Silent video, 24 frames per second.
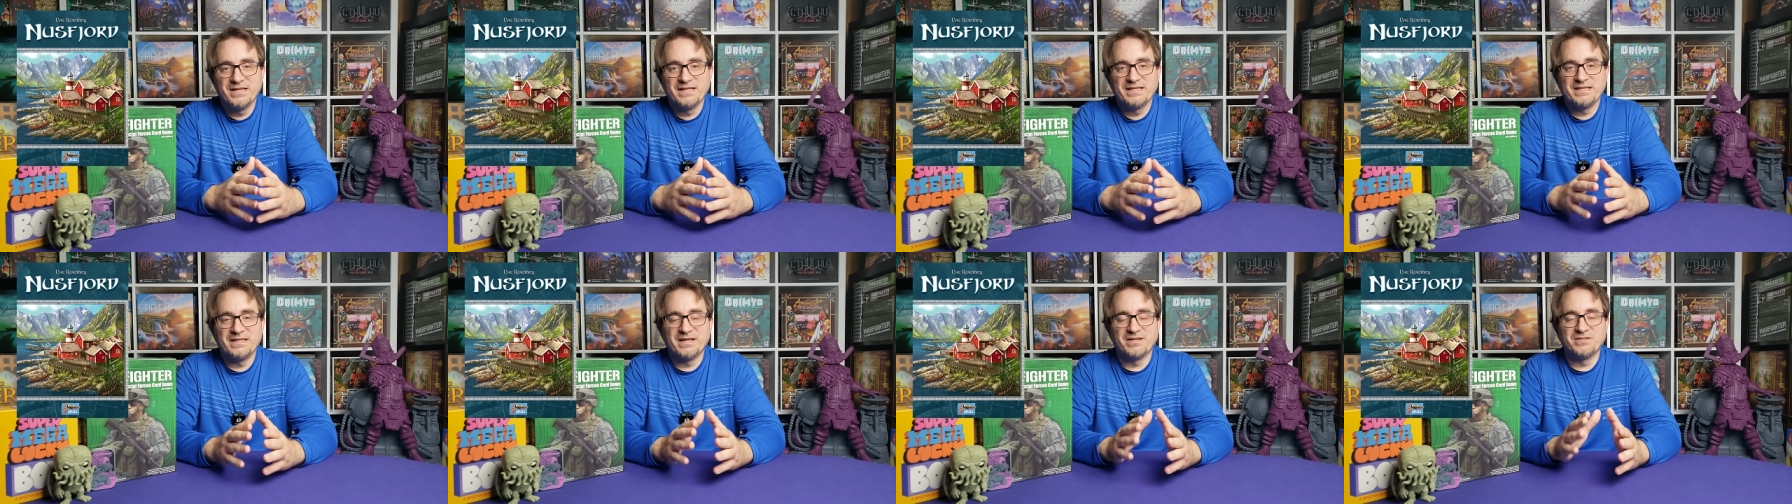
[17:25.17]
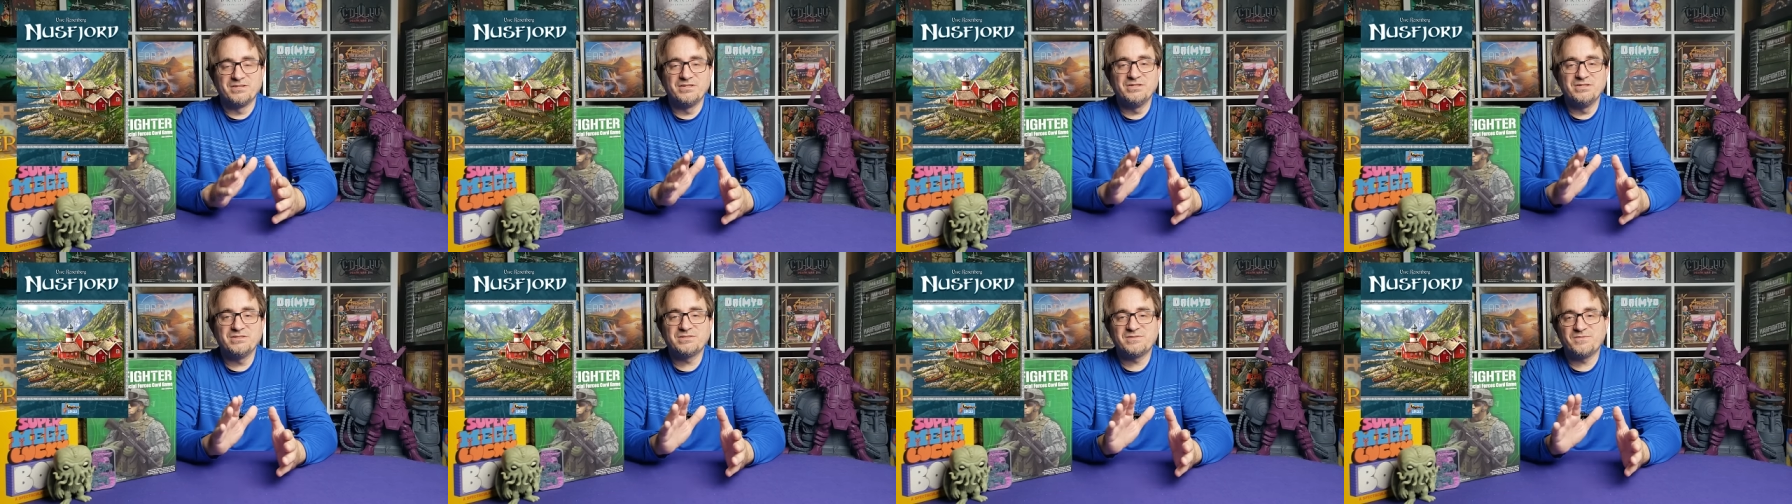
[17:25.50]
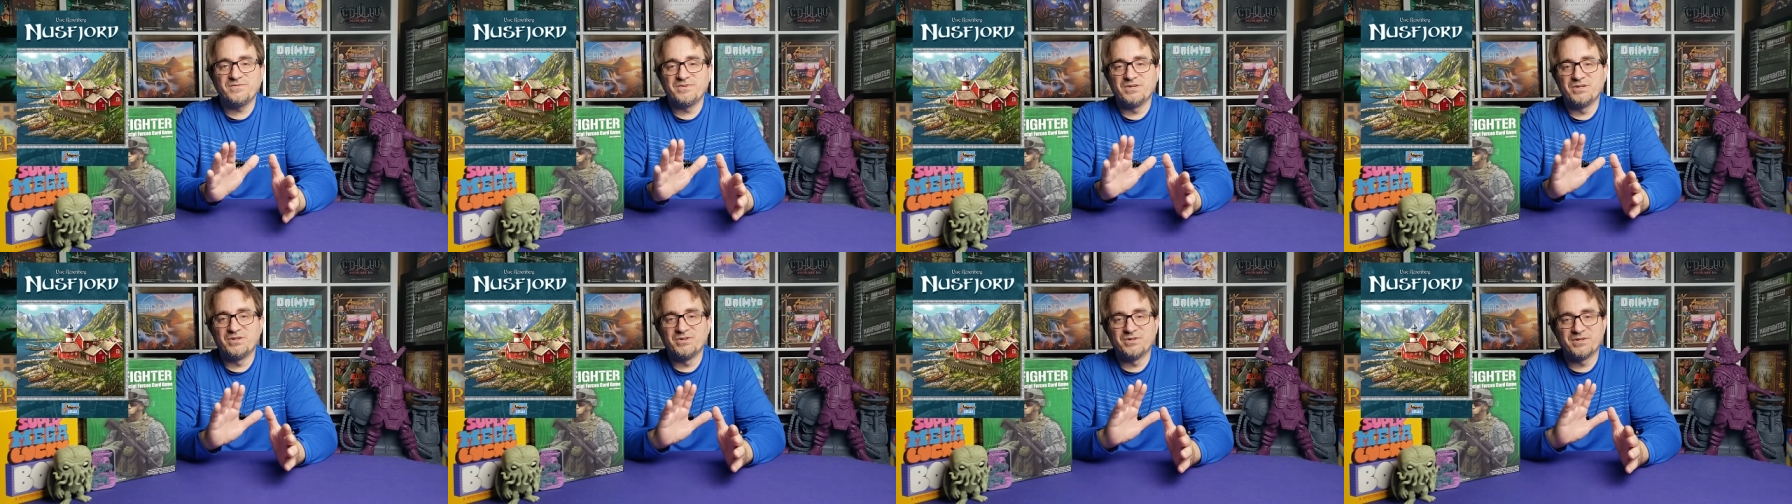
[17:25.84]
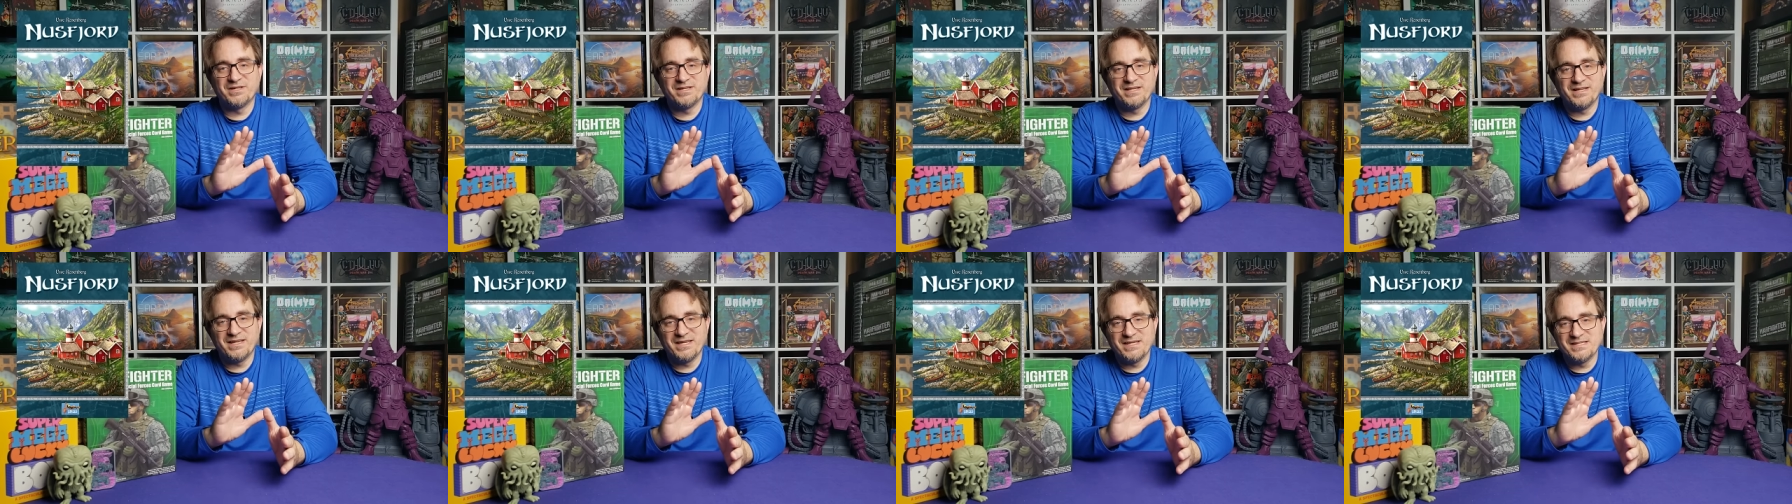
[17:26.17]
Now,
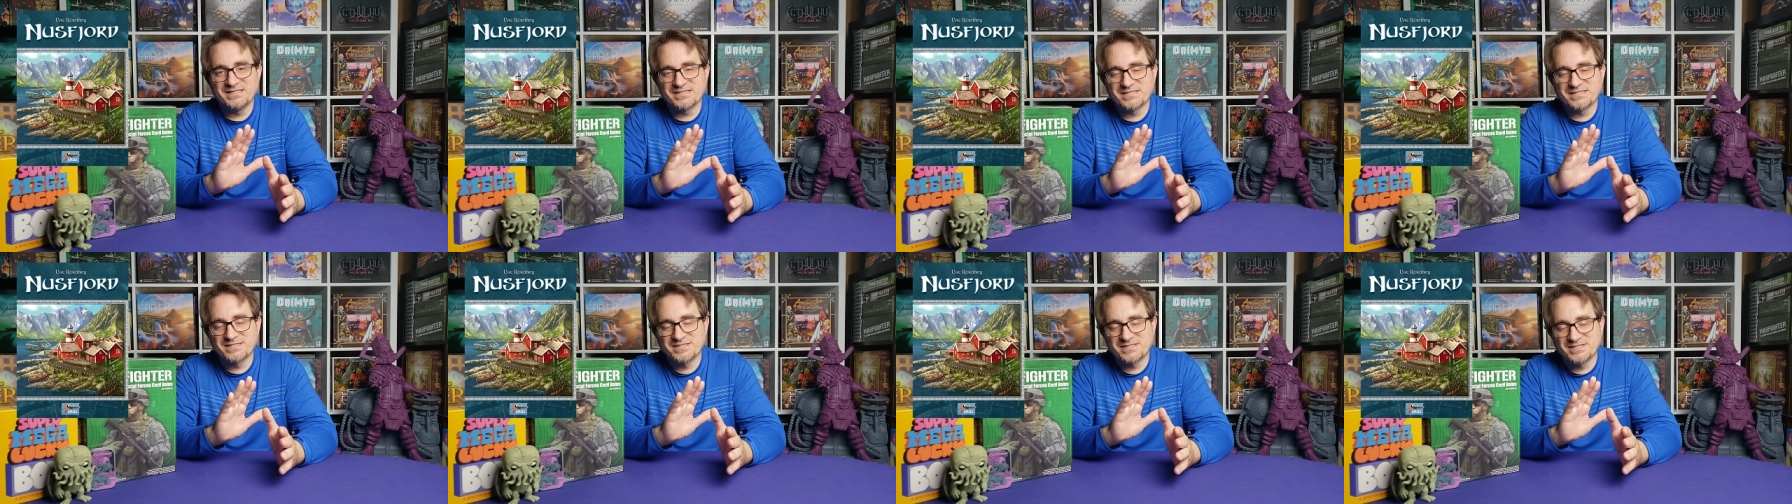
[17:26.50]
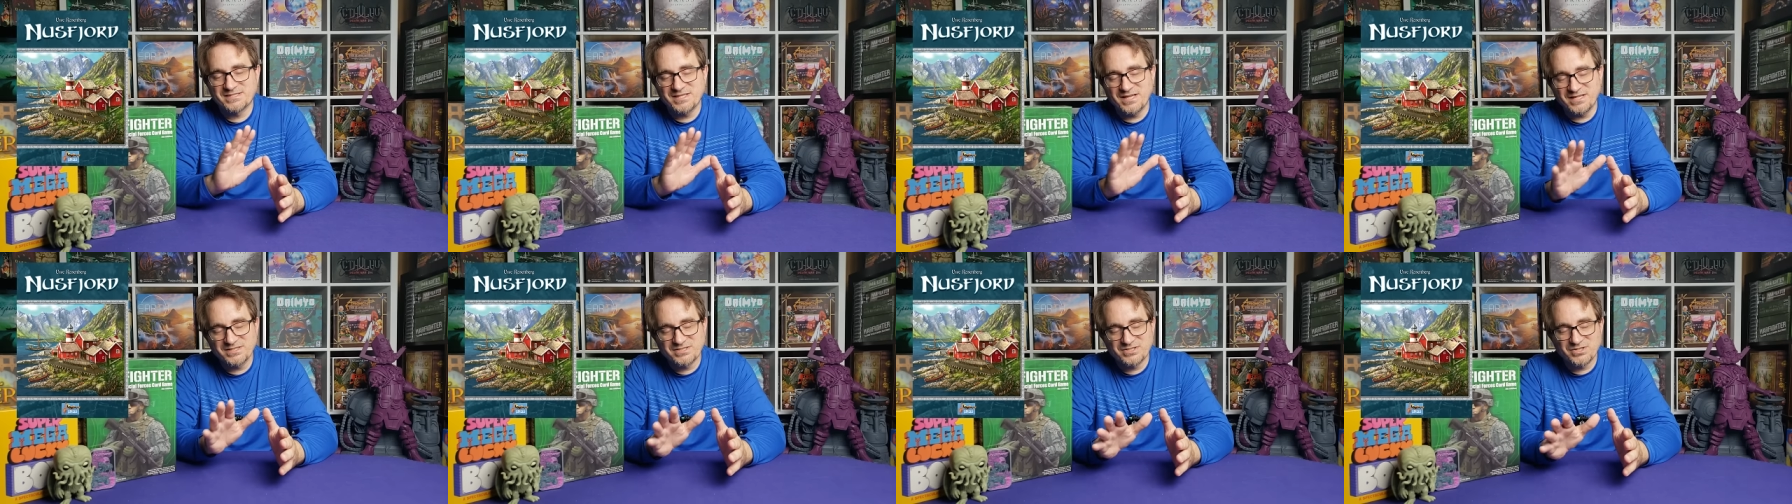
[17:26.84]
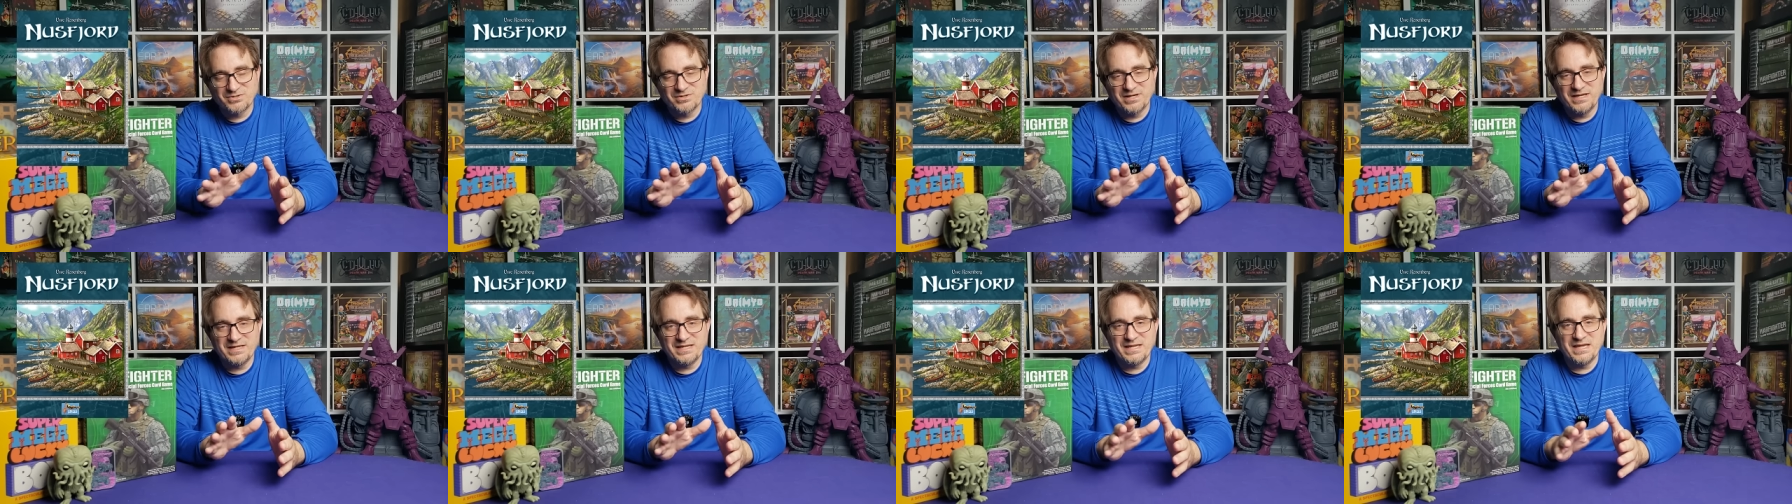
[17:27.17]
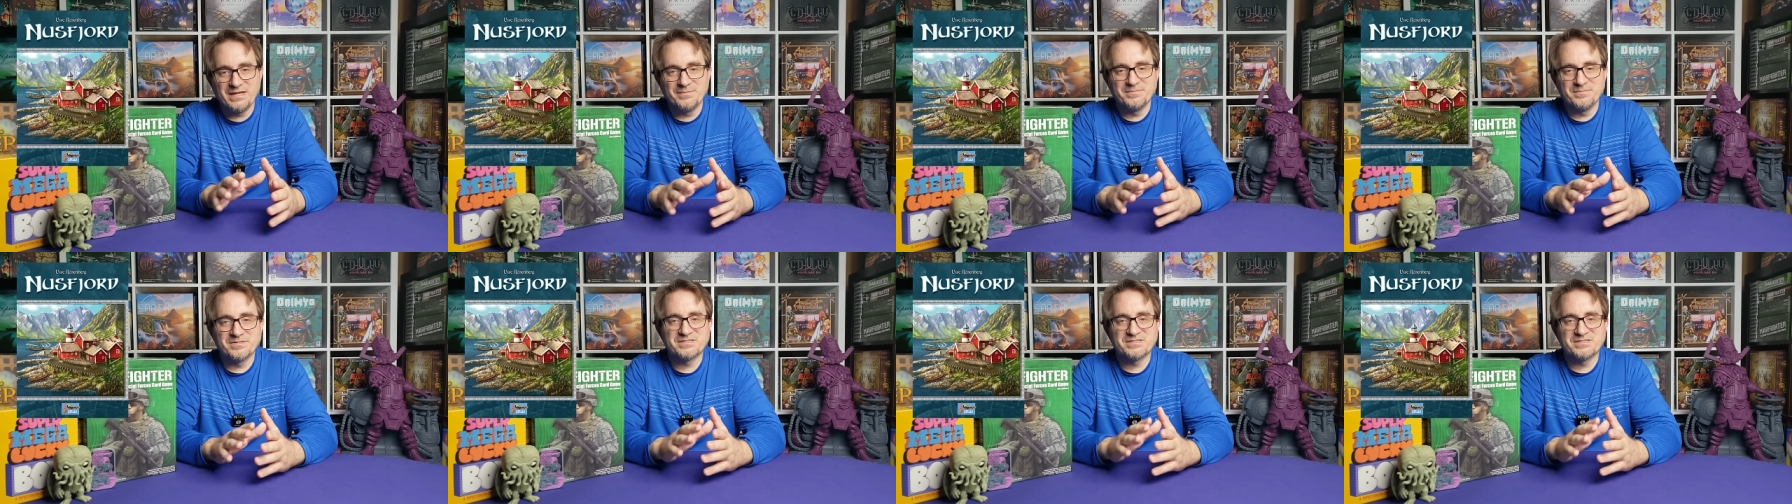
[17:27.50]
Horde is such a great game.